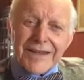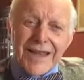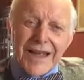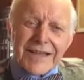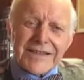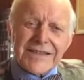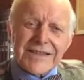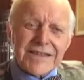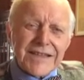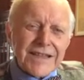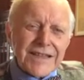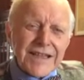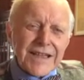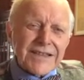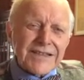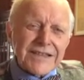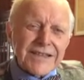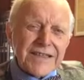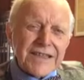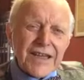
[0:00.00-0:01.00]

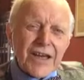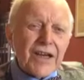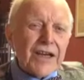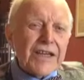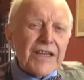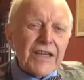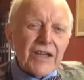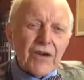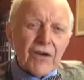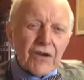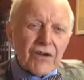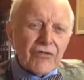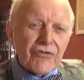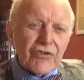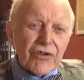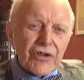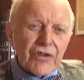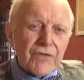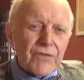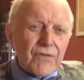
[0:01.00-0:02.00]
That's the
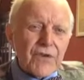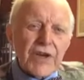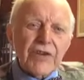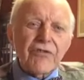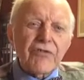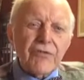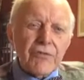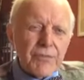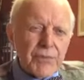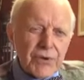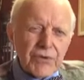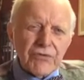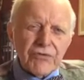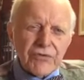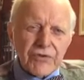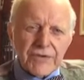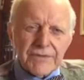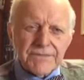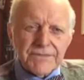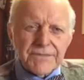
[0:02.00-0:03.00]
ideology of
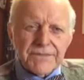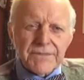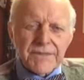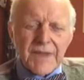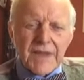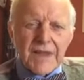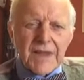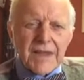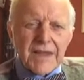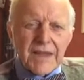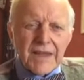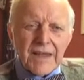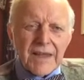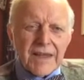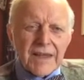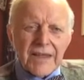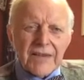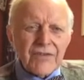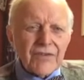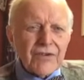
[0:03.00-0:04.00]
retribution.
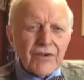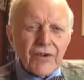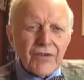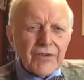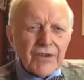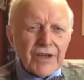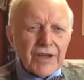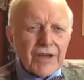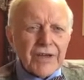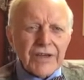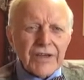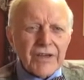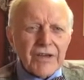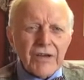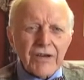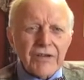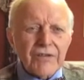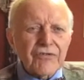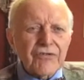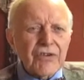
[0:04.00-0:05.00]
It's not the
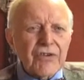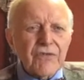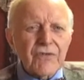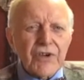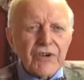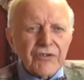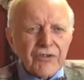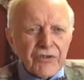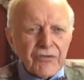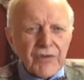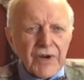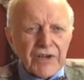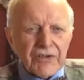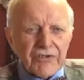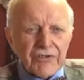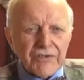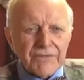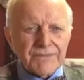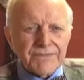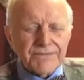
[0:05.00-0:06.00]
ideology of
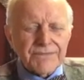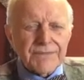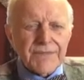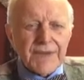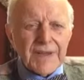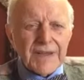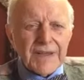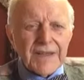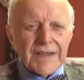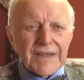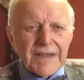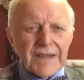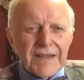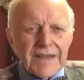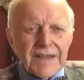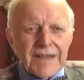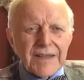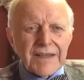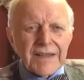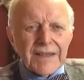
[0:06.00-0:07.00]
restoration.
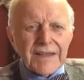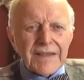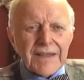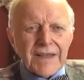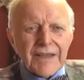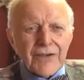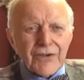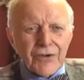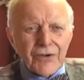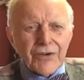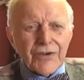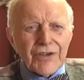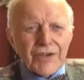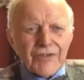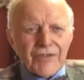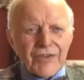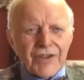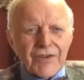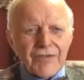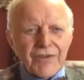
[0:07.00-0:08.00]
Thank
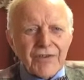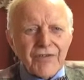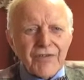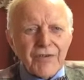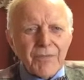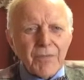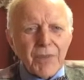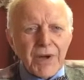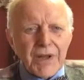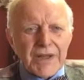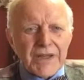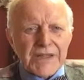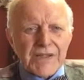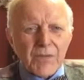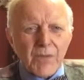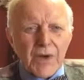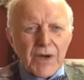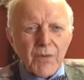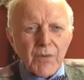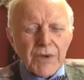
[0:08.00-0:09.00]
goodness there is a
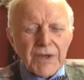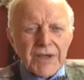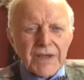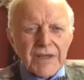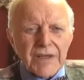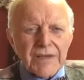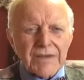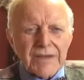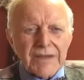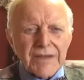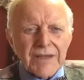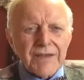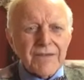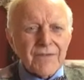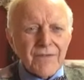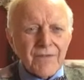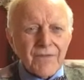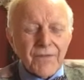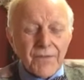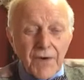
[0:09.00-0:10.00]
place where we can
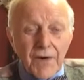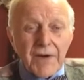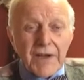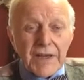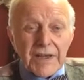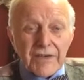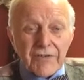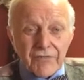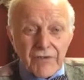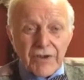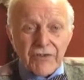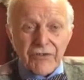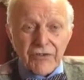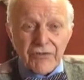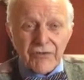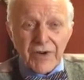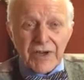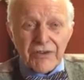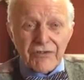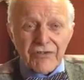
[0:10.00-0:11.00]
find
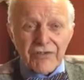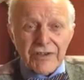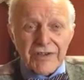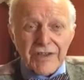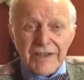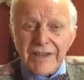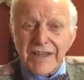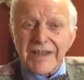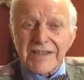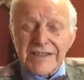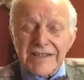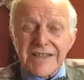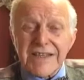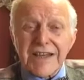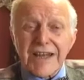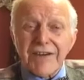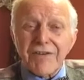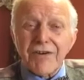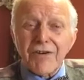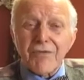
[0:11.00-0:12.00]
restoration, and that's
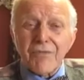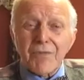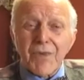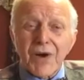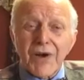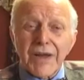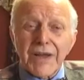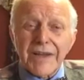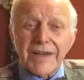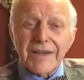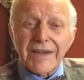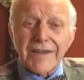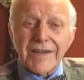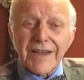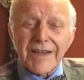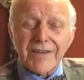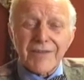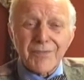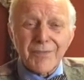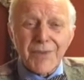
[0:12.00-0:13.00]
in our own mind, and
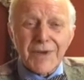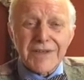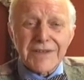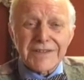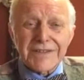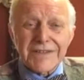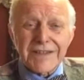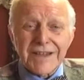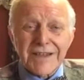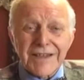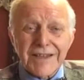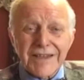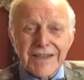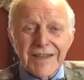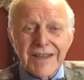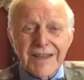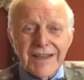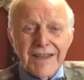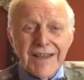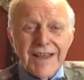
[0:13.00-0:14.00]
that's basically
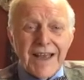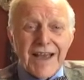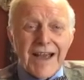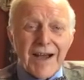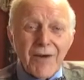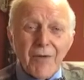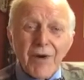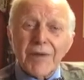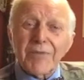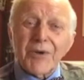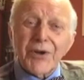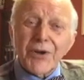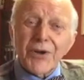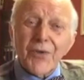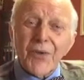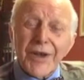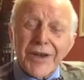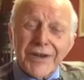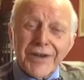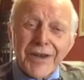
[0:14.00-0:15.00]
how I'm going
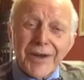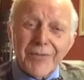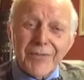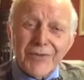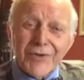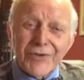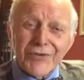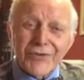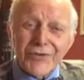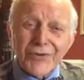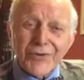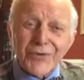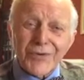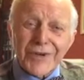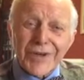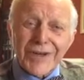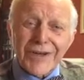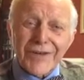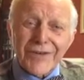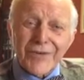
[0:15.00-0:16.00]
to end up this
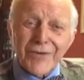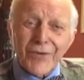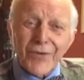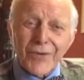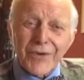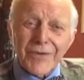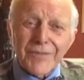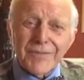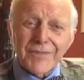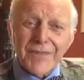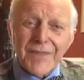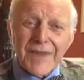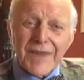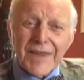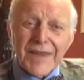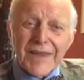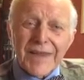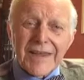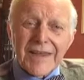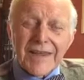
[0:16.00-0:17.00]
short little talk.
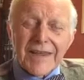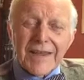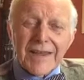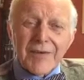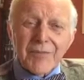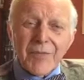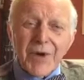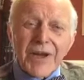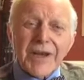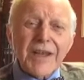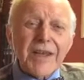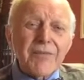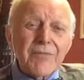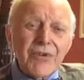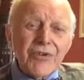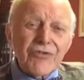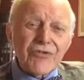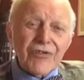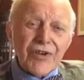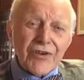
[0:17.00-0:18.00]
My
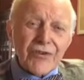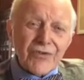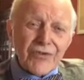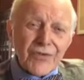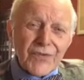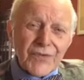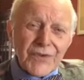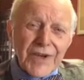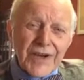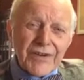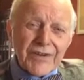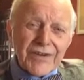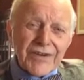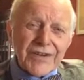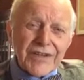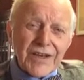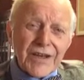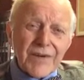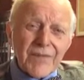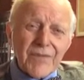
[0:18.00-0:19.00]
name is Joseph
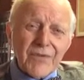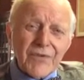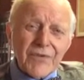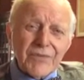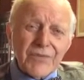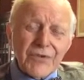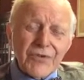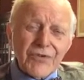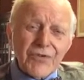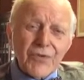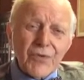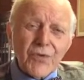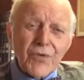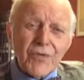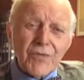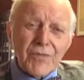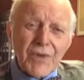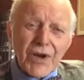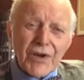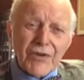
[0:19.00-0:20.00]
Geraghty. I'm from the School
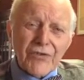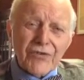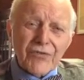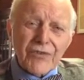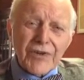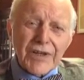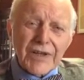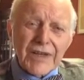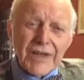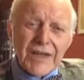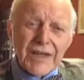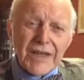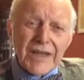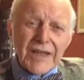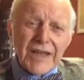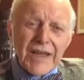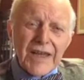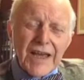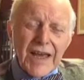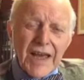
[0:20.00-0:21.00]
of Mastery,
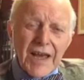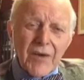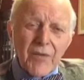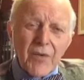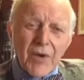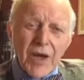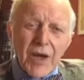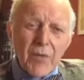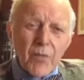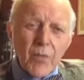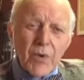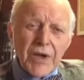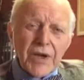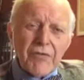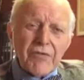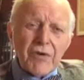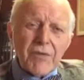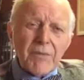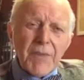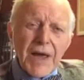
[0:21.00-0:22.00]
and
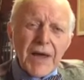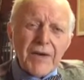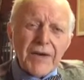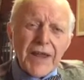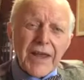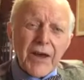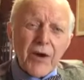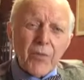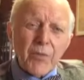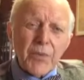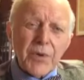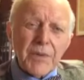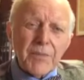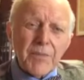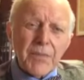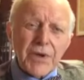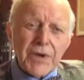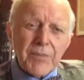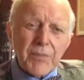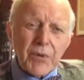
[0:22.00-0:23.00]
we're about helping
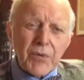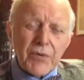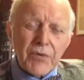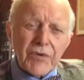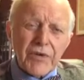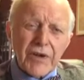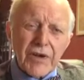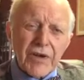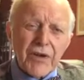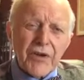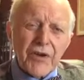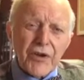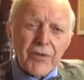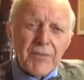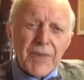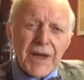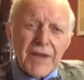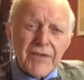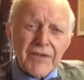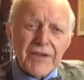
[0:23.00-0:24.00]
people to learn
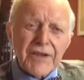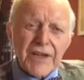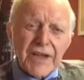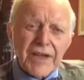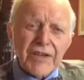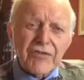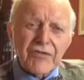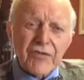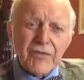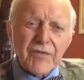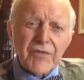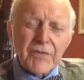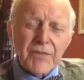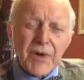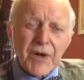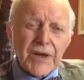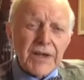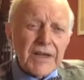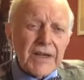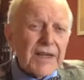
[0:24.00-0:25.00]
about the nature of the
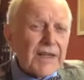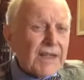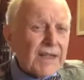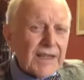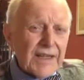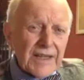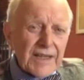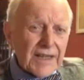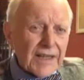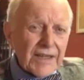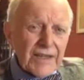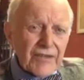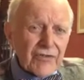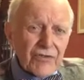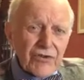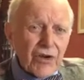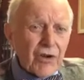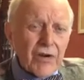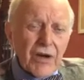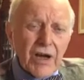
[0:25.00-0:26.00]
mind.
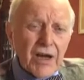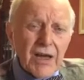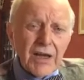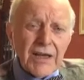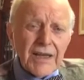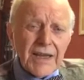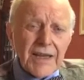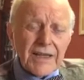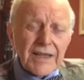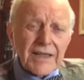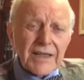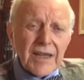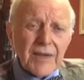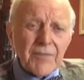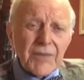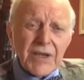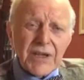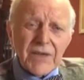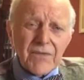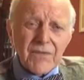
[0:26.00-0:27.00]
It's not highly
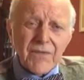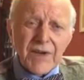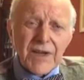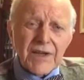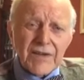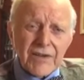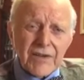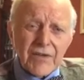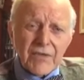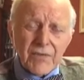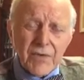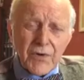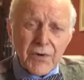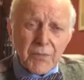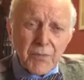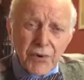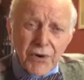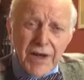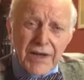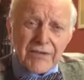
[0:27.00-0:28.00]
academic. In fact, it's very
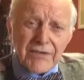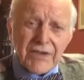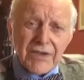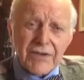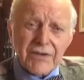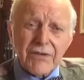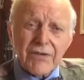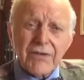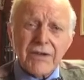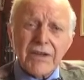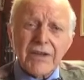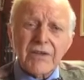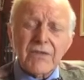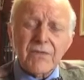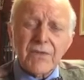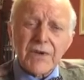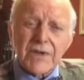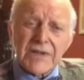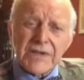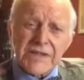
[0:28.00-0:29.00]
practical. It's
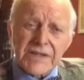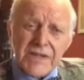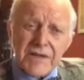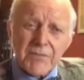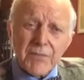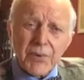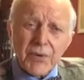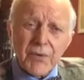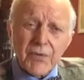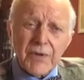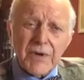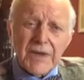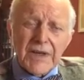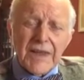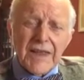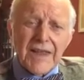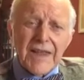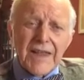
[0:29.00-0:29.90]
very simple.